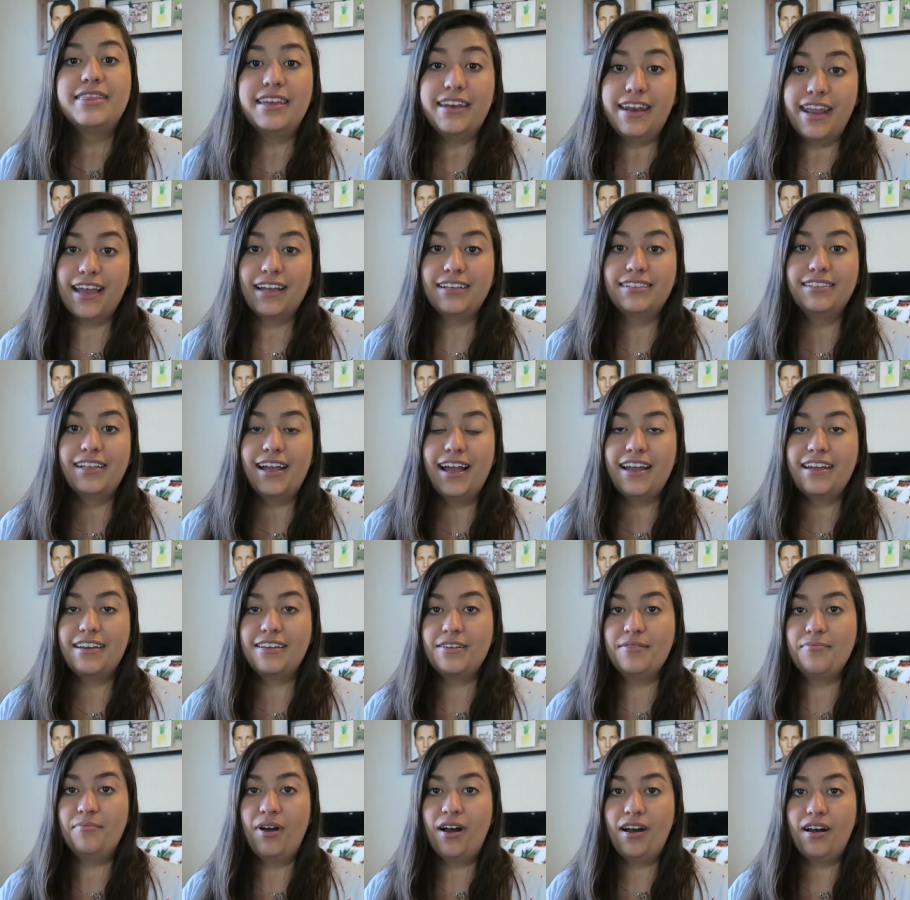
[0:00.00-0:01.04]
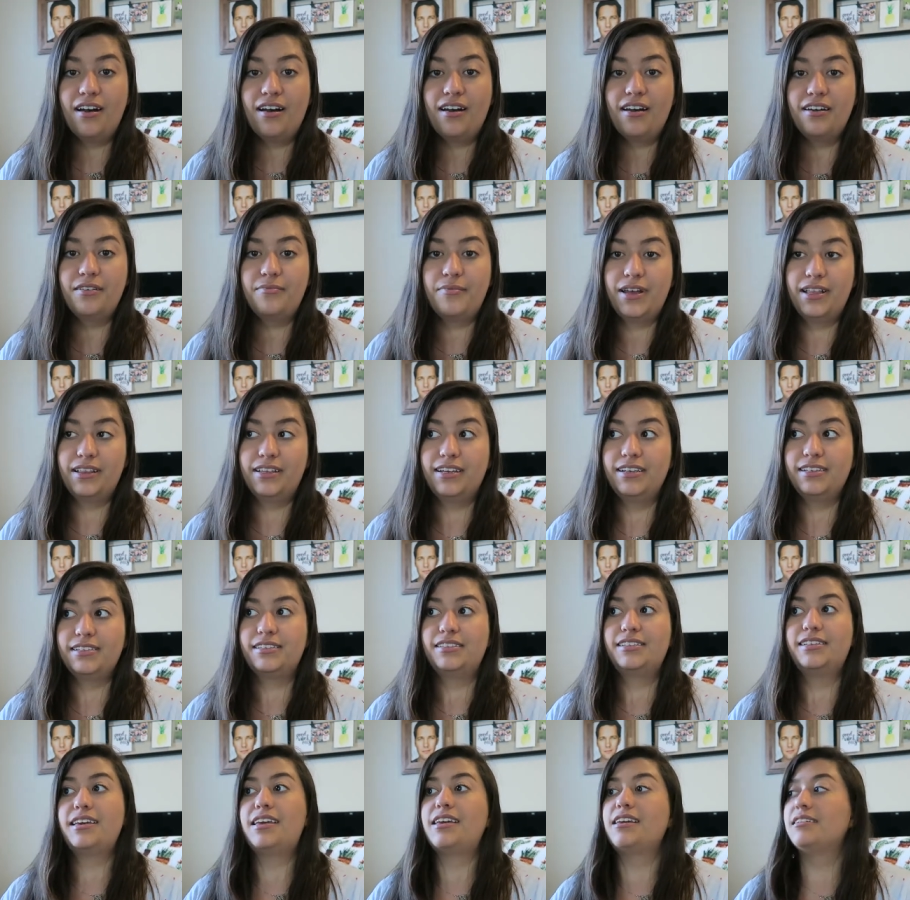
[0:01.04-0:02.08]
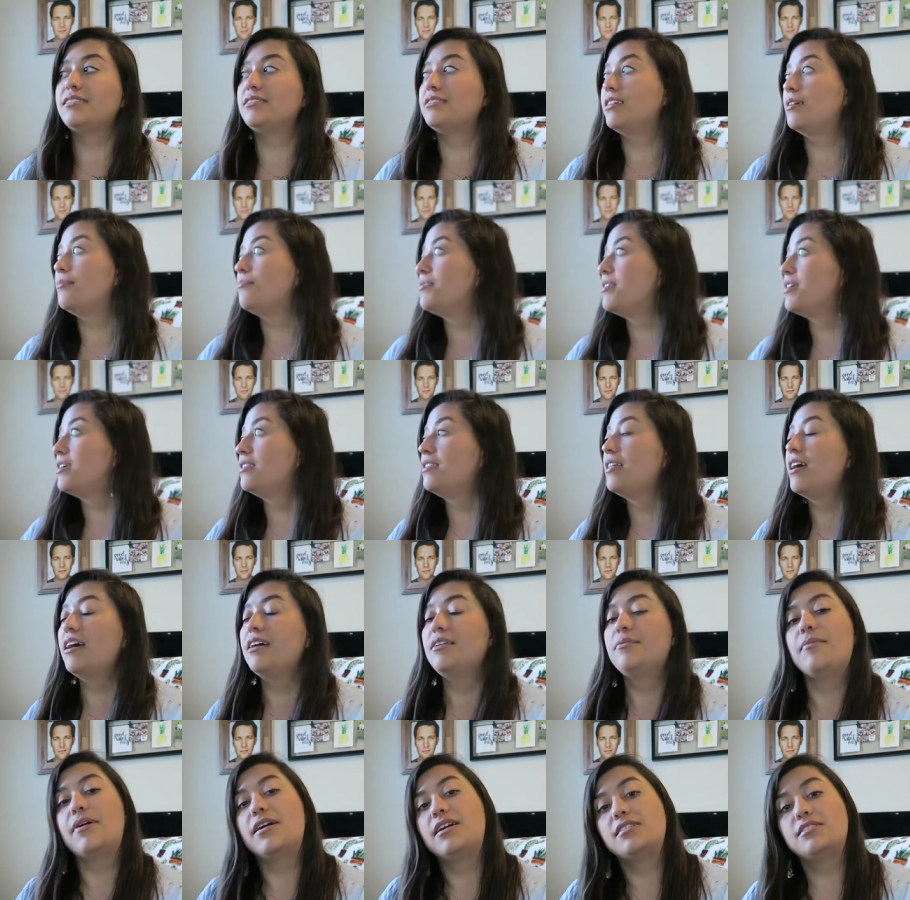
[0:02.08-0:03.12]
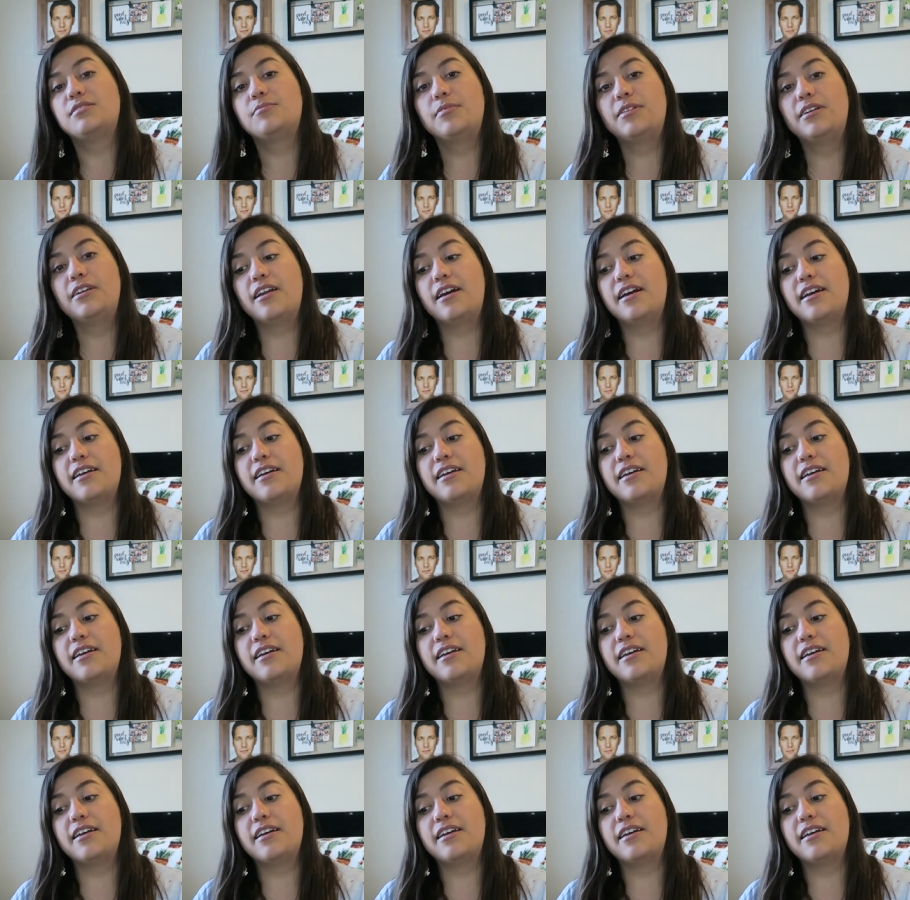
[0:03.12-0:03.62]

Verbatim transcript: The next item on my list is something that my husband and